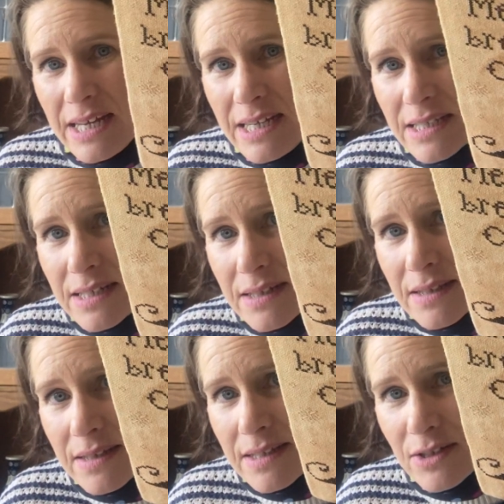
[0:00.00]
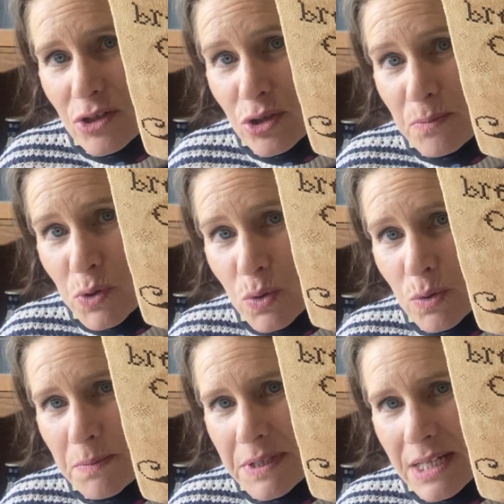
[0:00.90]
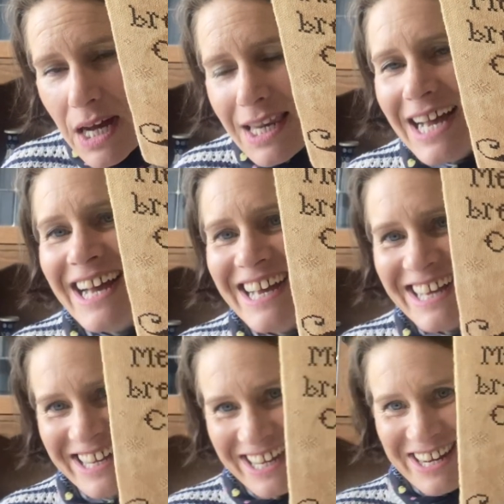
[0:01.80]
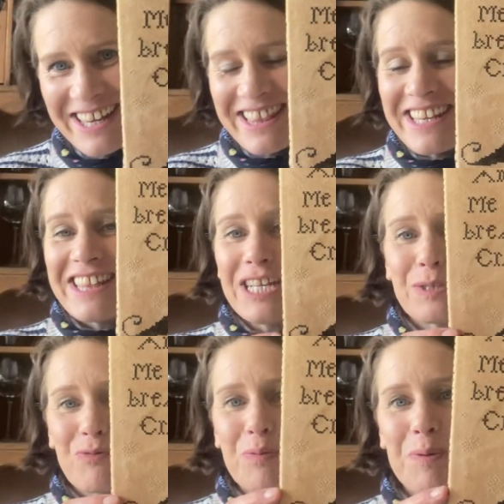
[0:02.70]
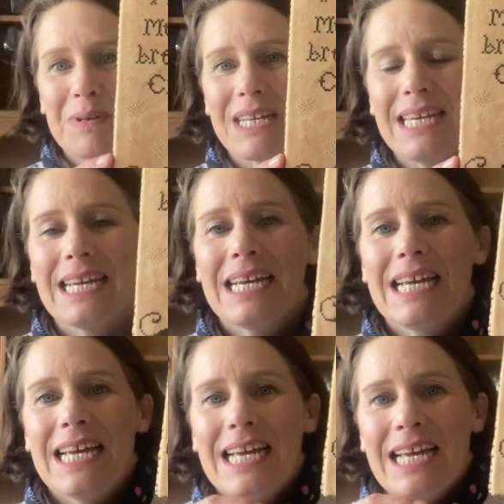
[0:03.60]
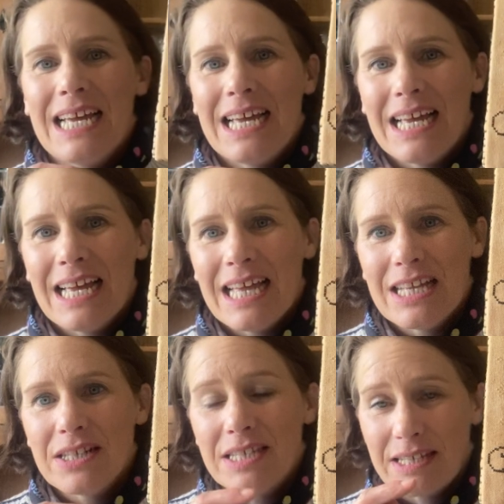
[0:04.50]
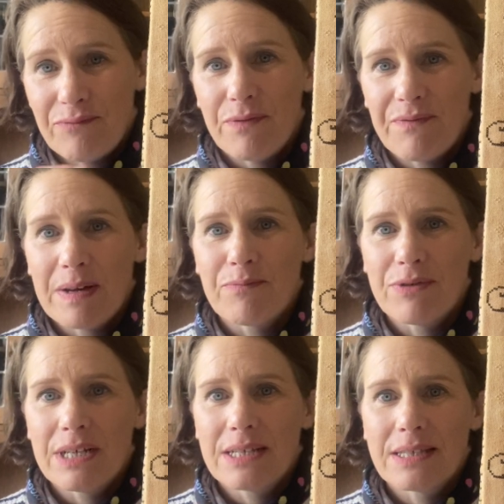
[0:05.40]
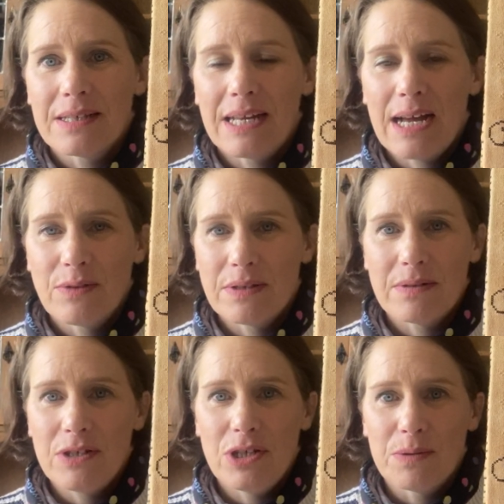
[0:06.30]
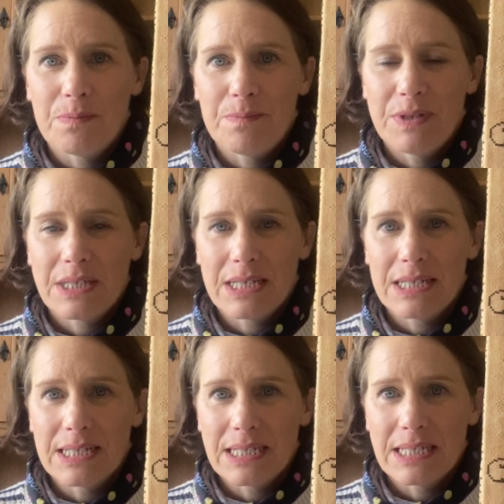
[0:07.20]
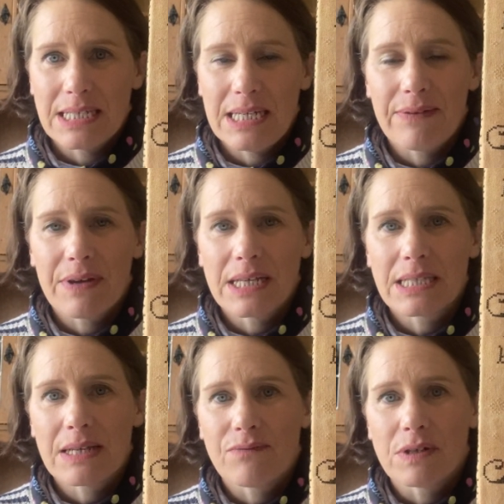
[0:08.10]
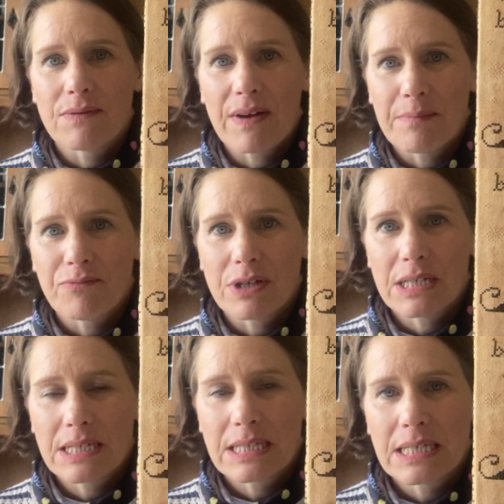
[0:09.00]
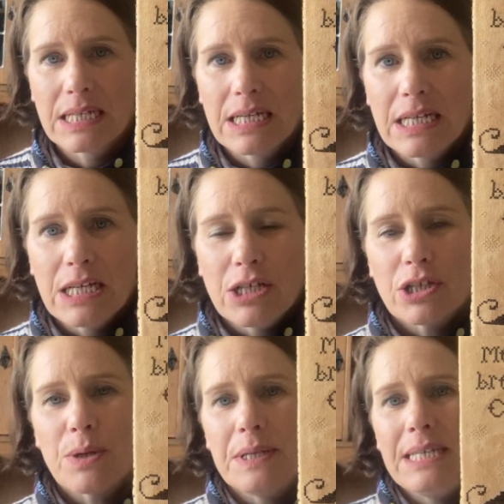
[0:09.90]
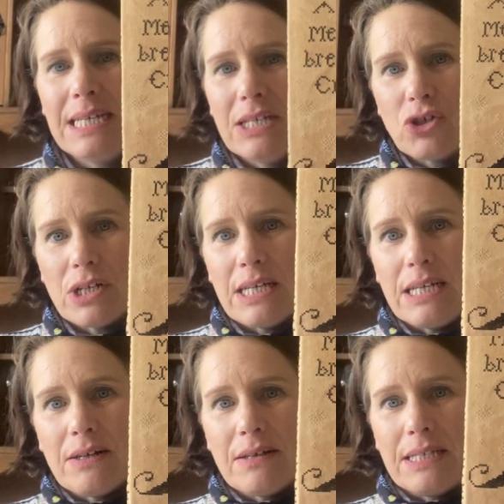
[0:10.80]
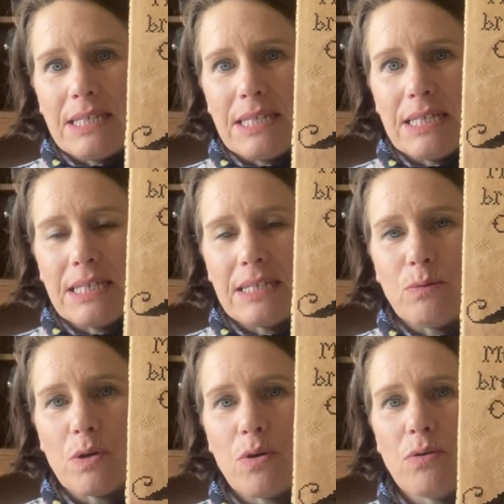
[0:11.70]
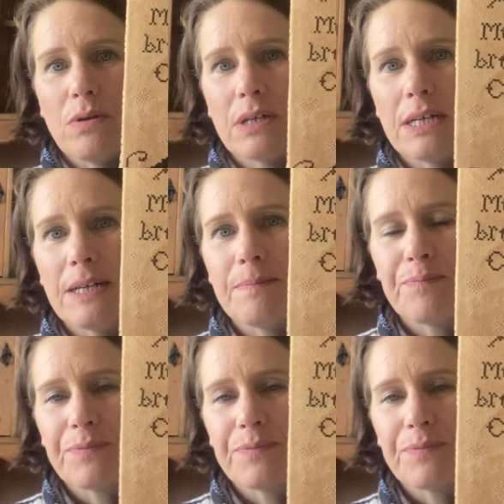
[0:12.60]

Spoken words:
it didn't, they just absorbed the colour. And I think that's probably different fabrics, how the, you know, sticking it in tea affects different fabrics. So initially I did this and it was longer